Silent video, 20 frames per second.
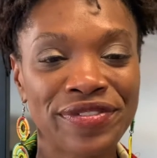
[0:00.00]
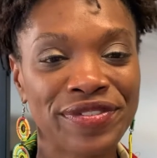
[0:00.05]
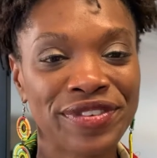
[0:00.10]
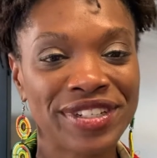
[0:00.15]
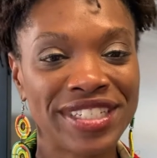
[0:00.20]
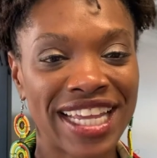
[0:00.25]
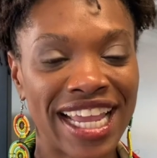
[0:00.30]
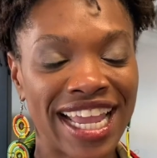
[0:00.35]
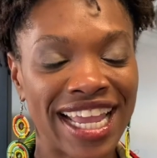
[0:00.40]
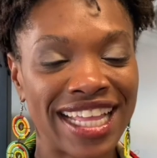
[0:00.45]
for
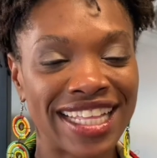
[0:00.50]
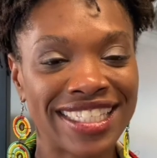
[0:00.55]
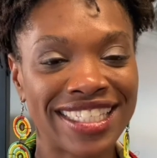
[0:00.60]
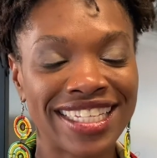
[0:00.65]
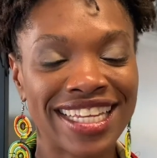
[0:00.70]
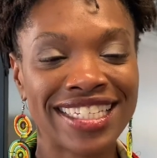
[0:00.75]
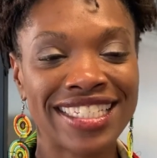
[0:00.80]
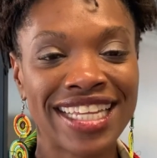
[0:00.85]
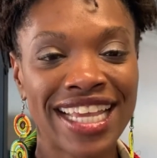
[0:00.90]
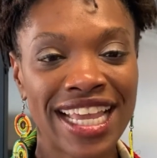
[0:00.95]
Dance,
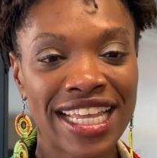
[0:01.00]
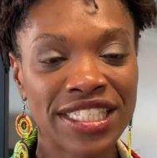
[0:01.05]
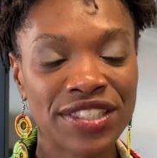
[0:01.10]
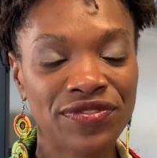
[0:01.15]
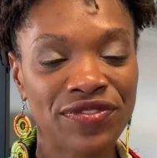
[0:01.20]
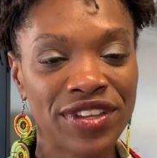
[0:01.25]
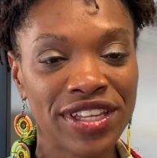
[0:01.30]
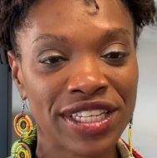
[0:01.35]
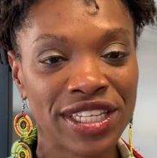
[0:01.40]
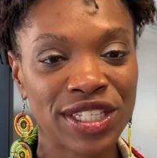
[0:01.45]
a dance
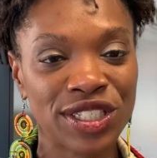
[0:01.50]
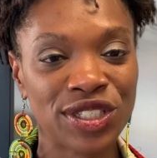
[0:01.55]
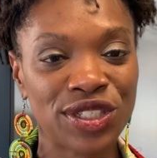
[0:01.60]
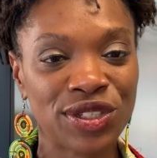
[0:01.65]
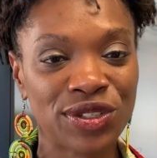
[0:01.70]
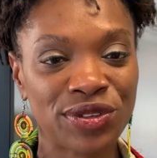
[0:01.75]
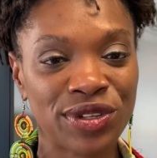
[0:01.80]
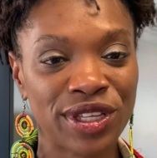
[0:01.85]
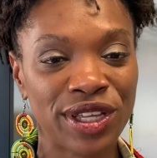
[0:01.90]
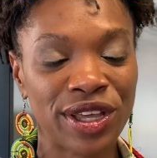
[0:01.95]
fitness
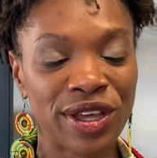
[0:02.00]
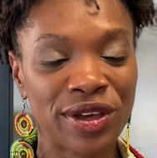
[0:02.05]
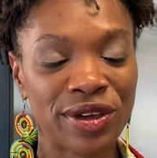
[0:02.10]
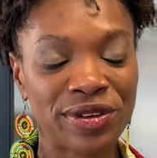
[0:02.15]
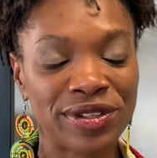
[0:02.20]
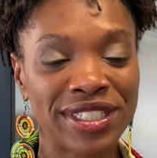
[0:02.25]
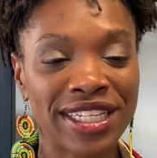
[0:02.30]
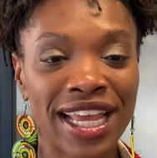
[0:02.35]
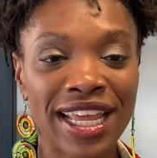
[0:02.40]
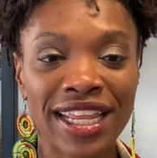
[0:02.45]
studio
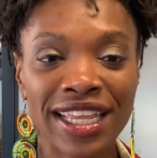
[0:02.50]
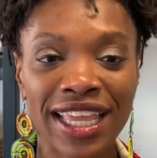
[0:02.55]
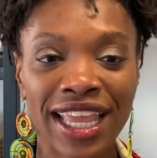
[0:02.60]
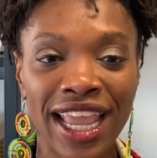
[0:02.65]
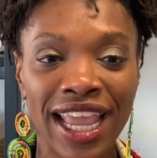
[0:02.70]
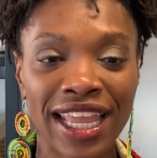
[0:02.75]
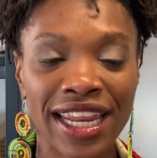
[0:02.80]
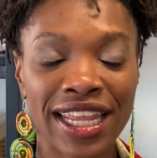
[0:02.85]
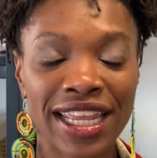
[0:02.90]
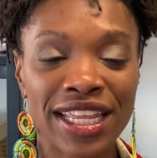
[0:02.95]

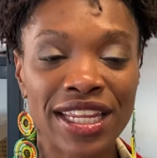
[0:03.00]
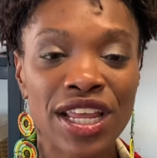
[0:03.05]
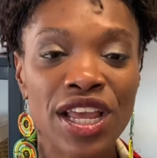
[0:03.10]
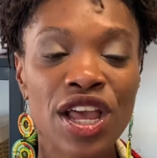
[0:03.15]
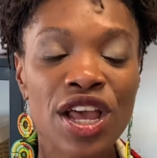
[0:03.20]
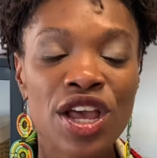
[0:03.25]
dedicated